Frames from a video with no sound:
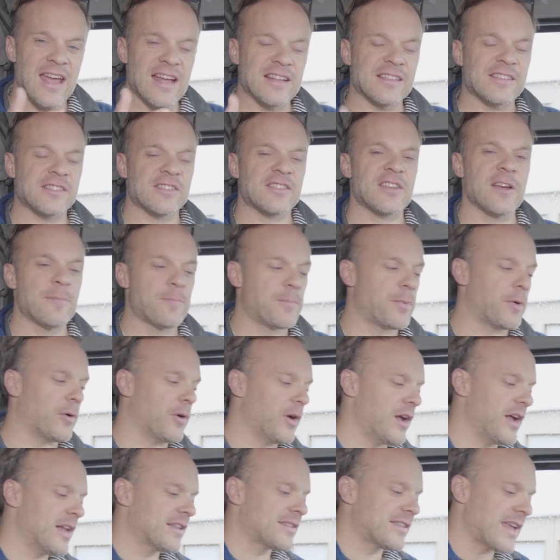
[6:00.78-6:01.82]
It's
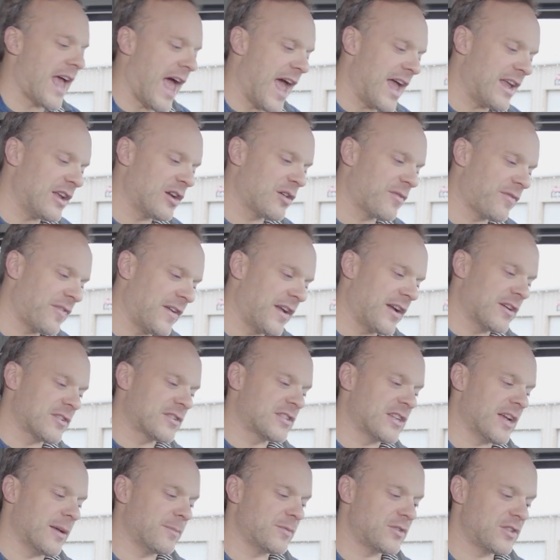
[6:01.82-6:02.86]
simple. It's at your
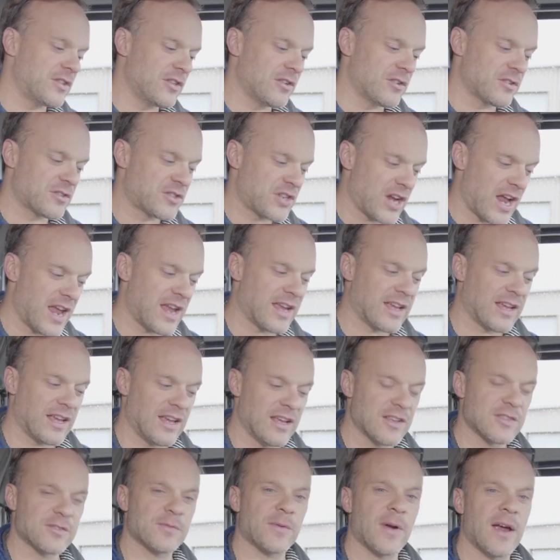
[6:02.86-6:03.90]
fingertips. Your Jake
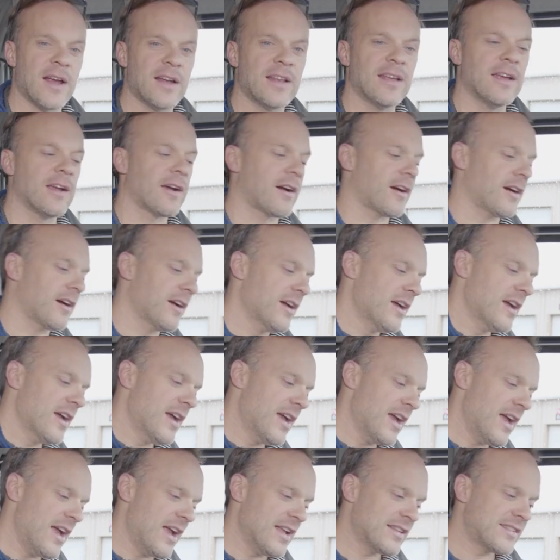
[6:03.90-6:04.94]
is right here.
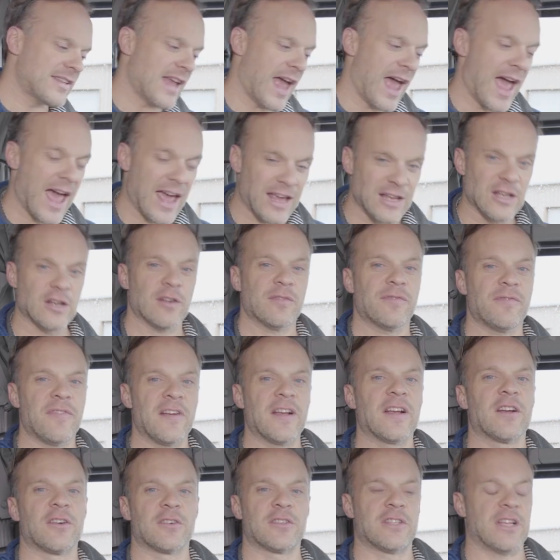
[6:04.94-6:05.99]
It's at your
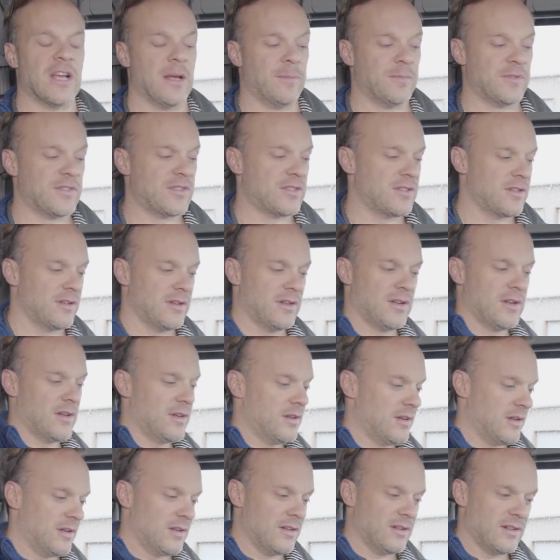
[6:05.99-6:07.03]
fingertips.
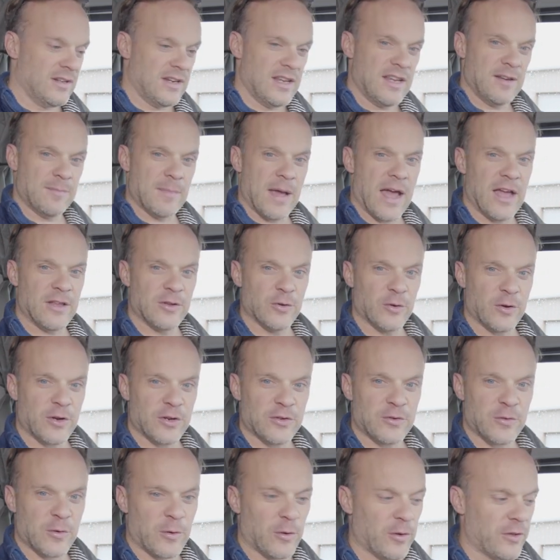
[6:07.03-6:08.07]
Need manual
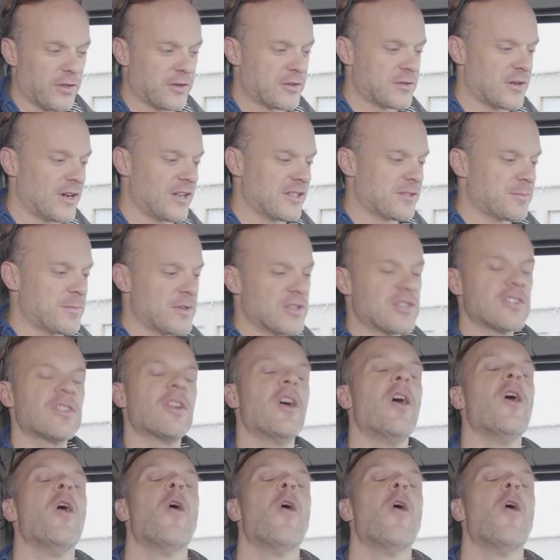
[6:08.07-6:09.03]
control of the transmission?